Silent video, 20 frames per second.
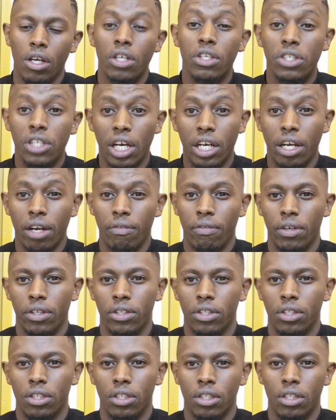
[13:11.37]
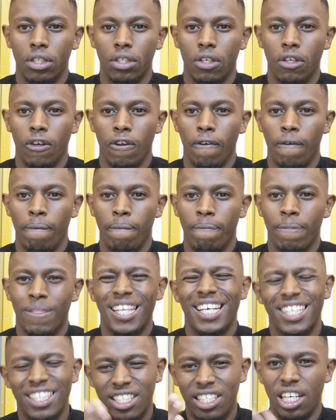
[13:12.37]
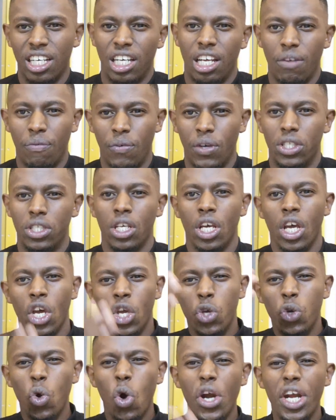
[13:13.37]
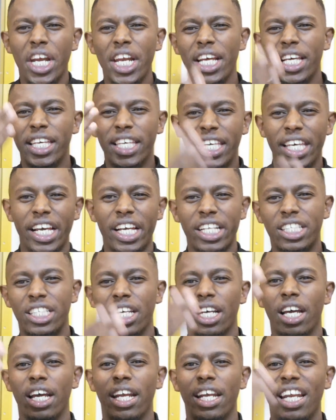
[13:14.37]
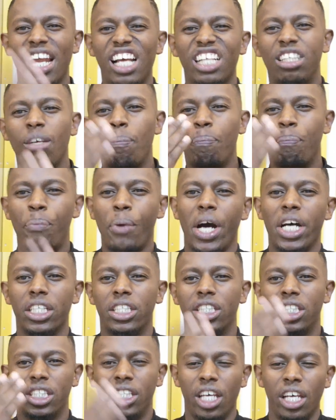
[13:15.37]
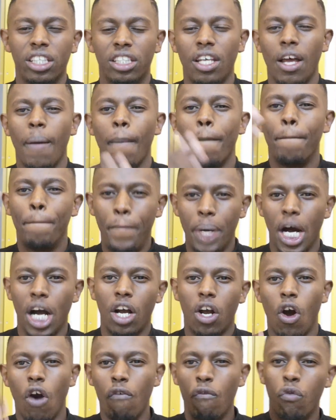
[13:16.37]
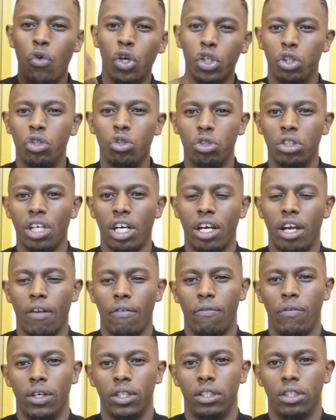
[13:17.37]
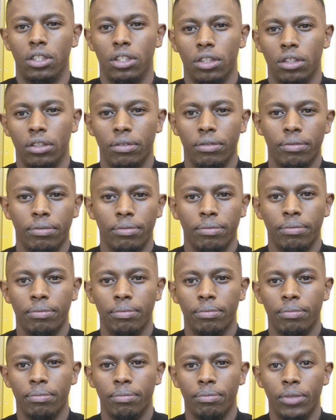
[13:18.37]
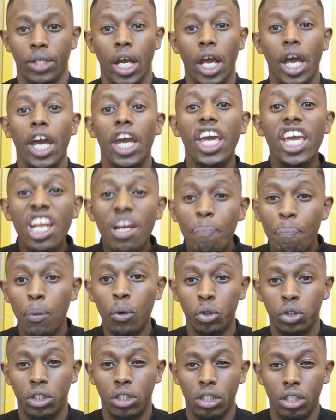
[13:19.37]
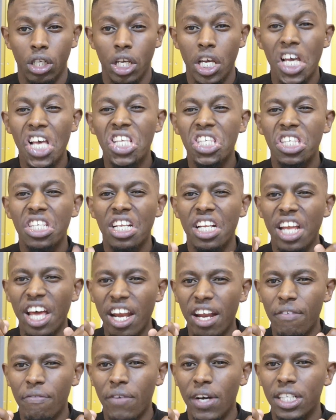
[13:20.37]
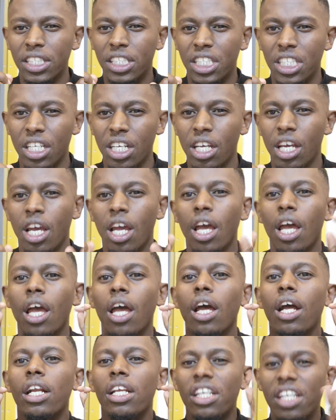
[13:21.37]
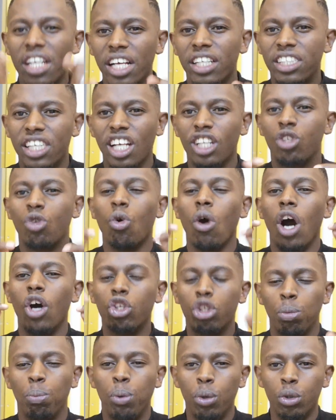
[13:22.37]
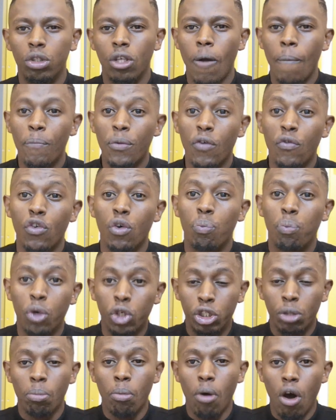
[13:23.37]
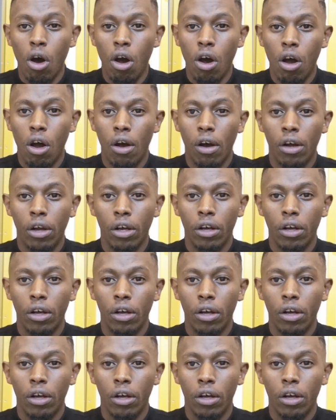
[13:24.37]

sacrifice. Sacrifice. You only get 90% back of what you sacrifice. Input is relevantly related to output. If you put more,